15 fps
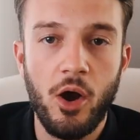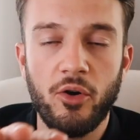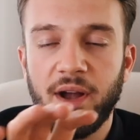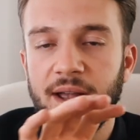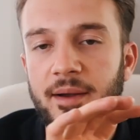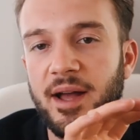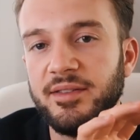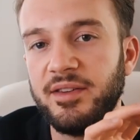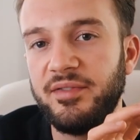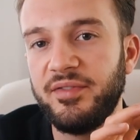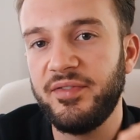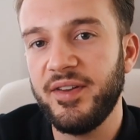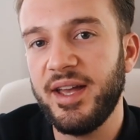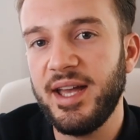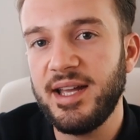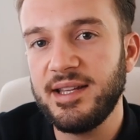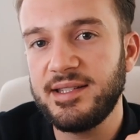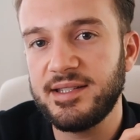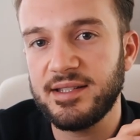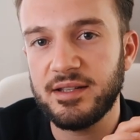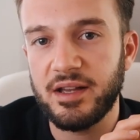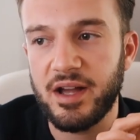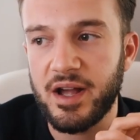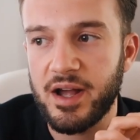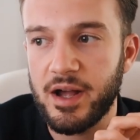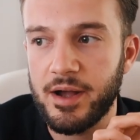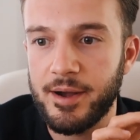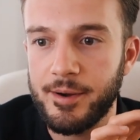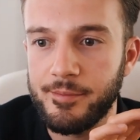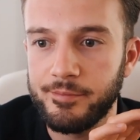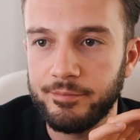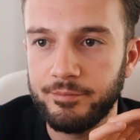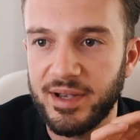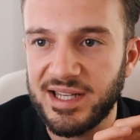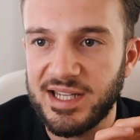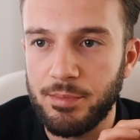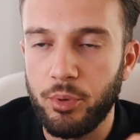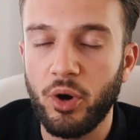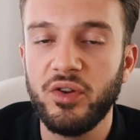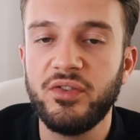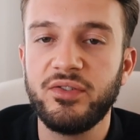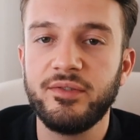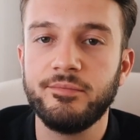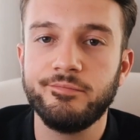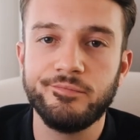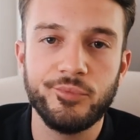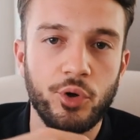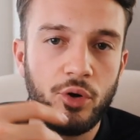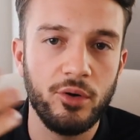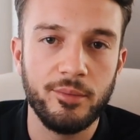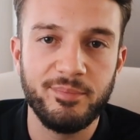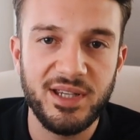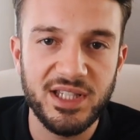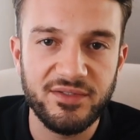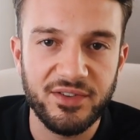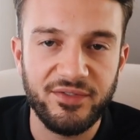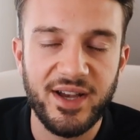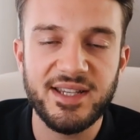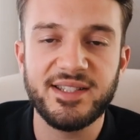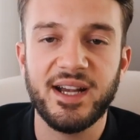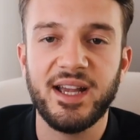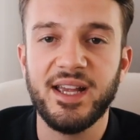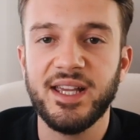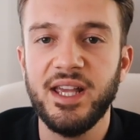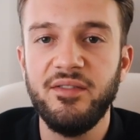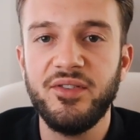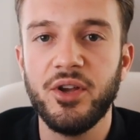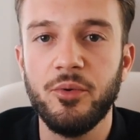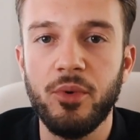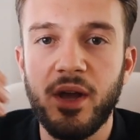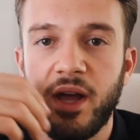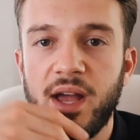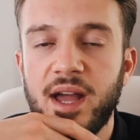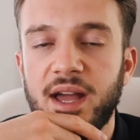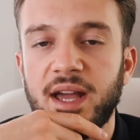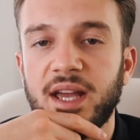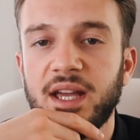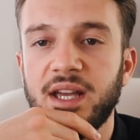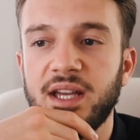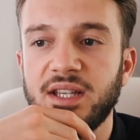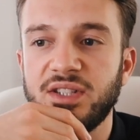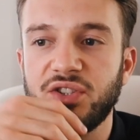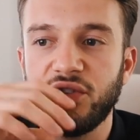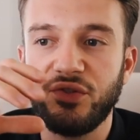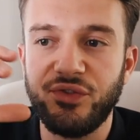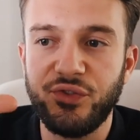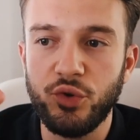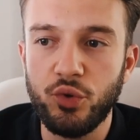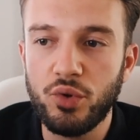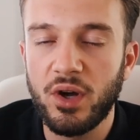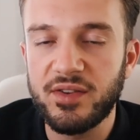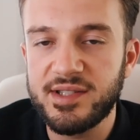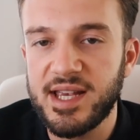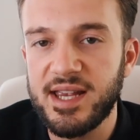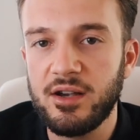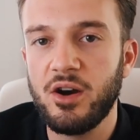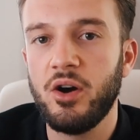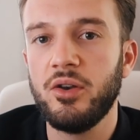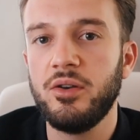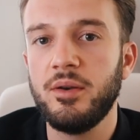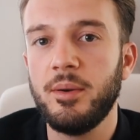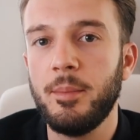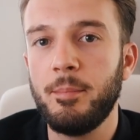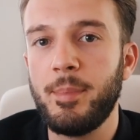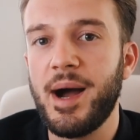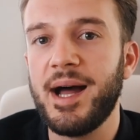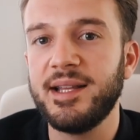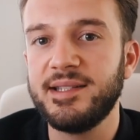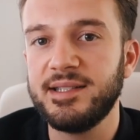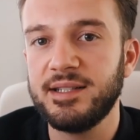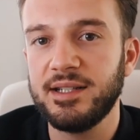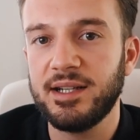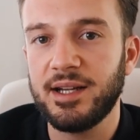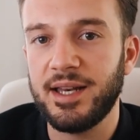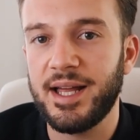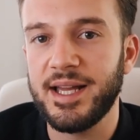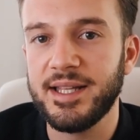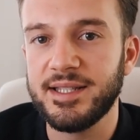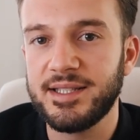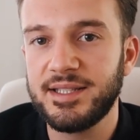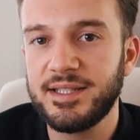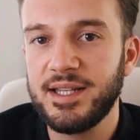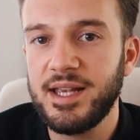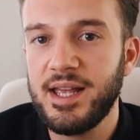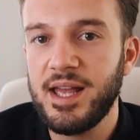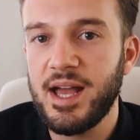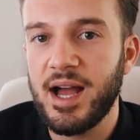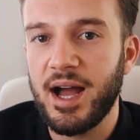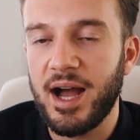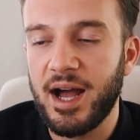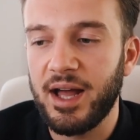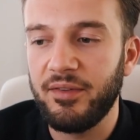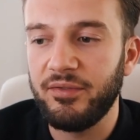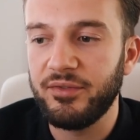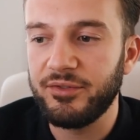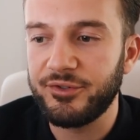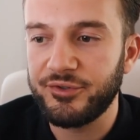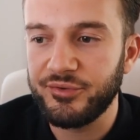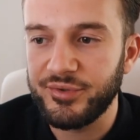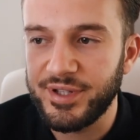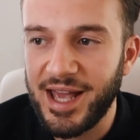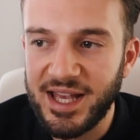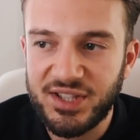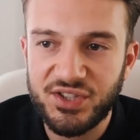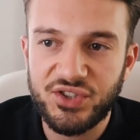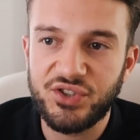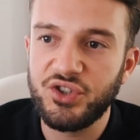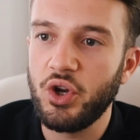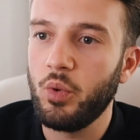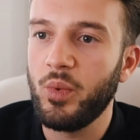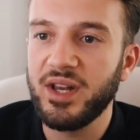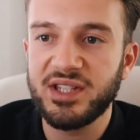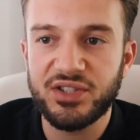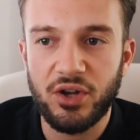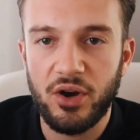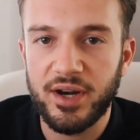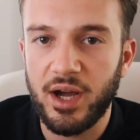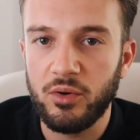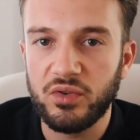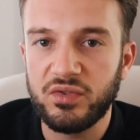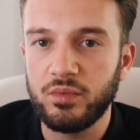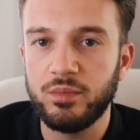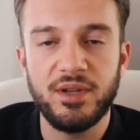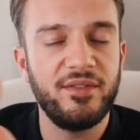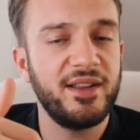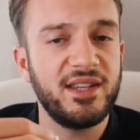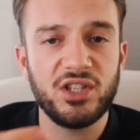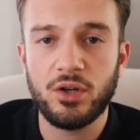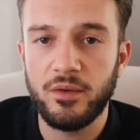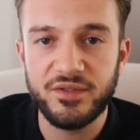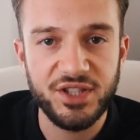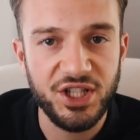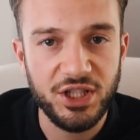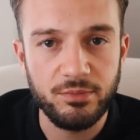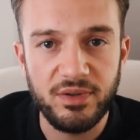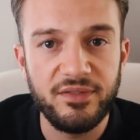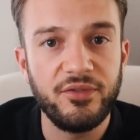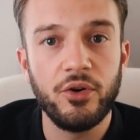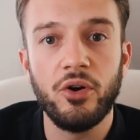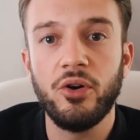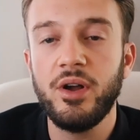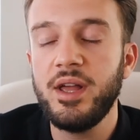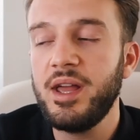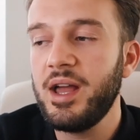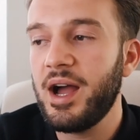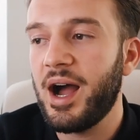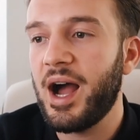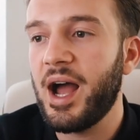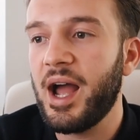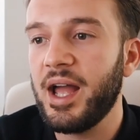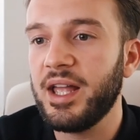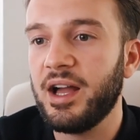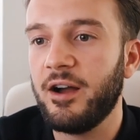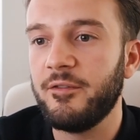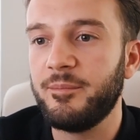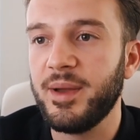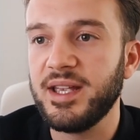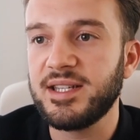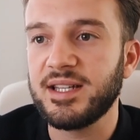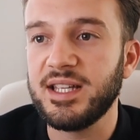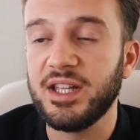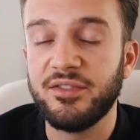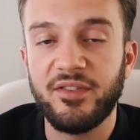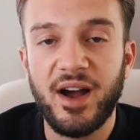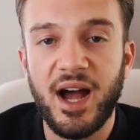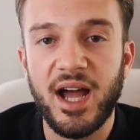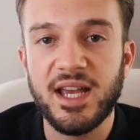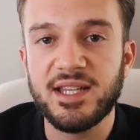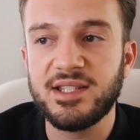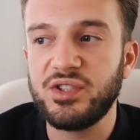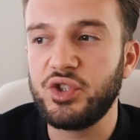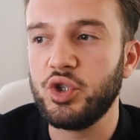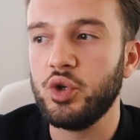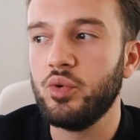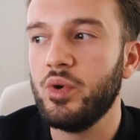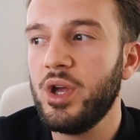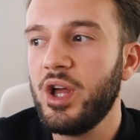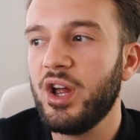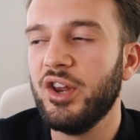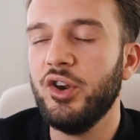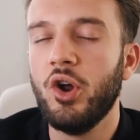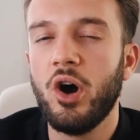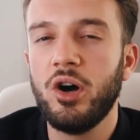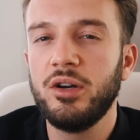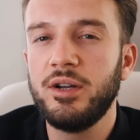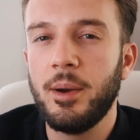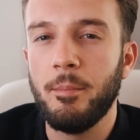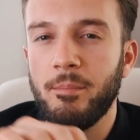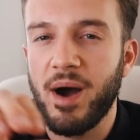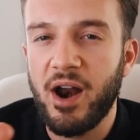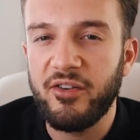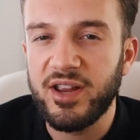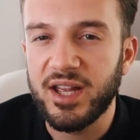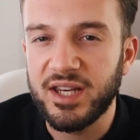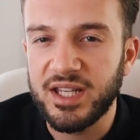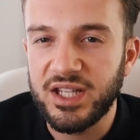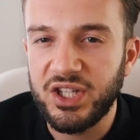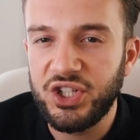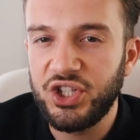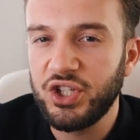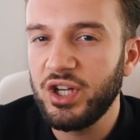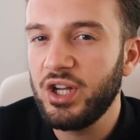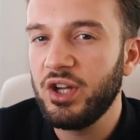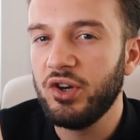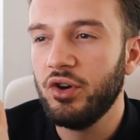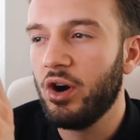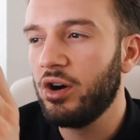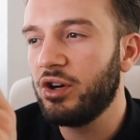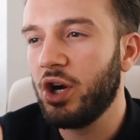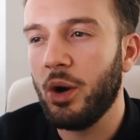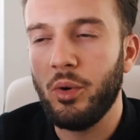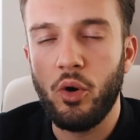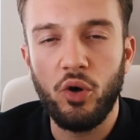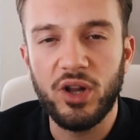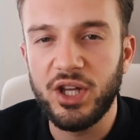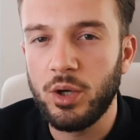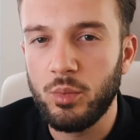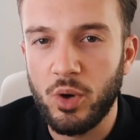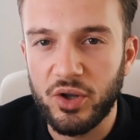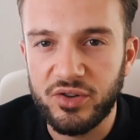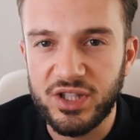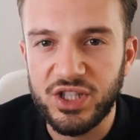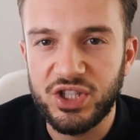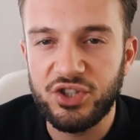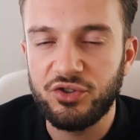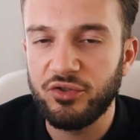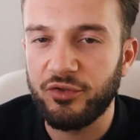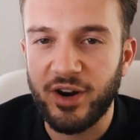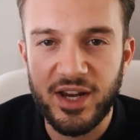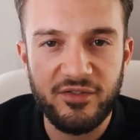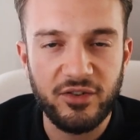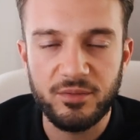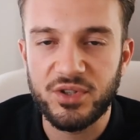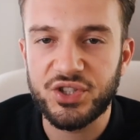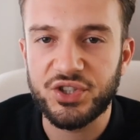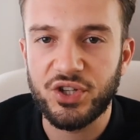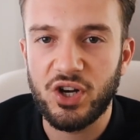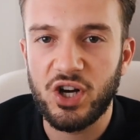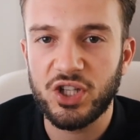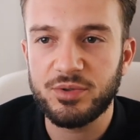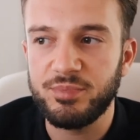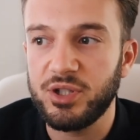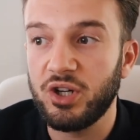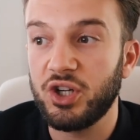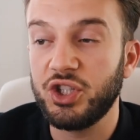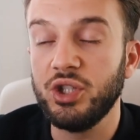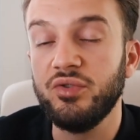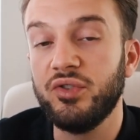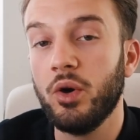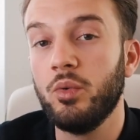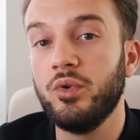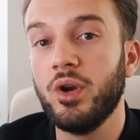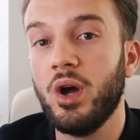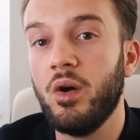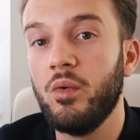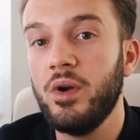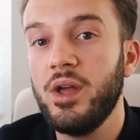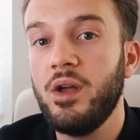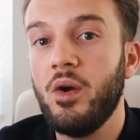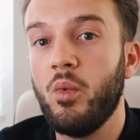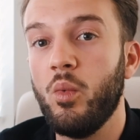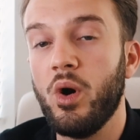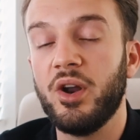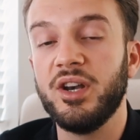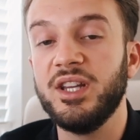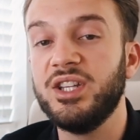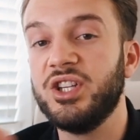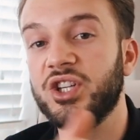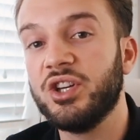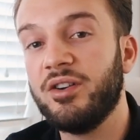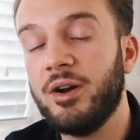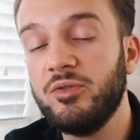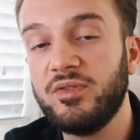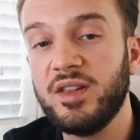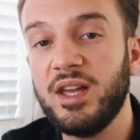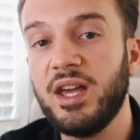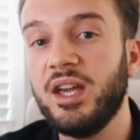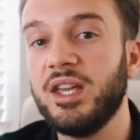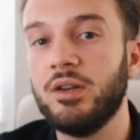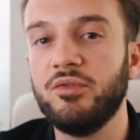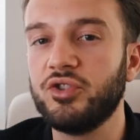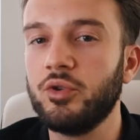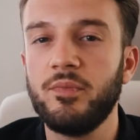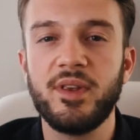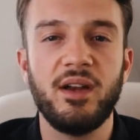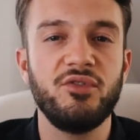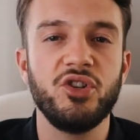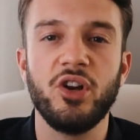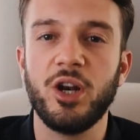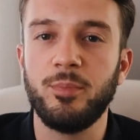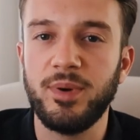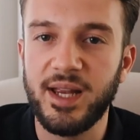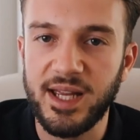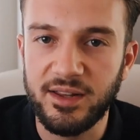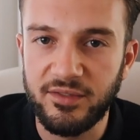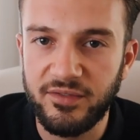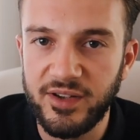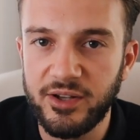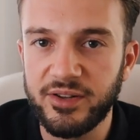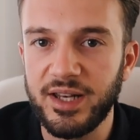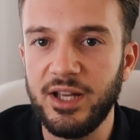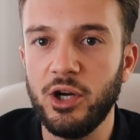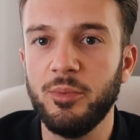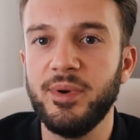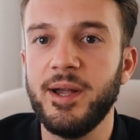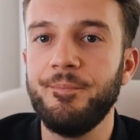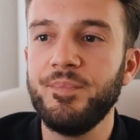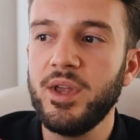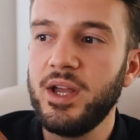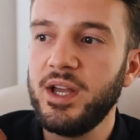Okay, and the third basically point or piece of advice that I can give you is do not take on bad clients. And yes, you know, when starting out, we've had this conversation before, I have basically advised to not marry a niche, not go all in on one niche right from the start, because you don't know what niches are out there. You know, sometimes you've got to play the field a little bit.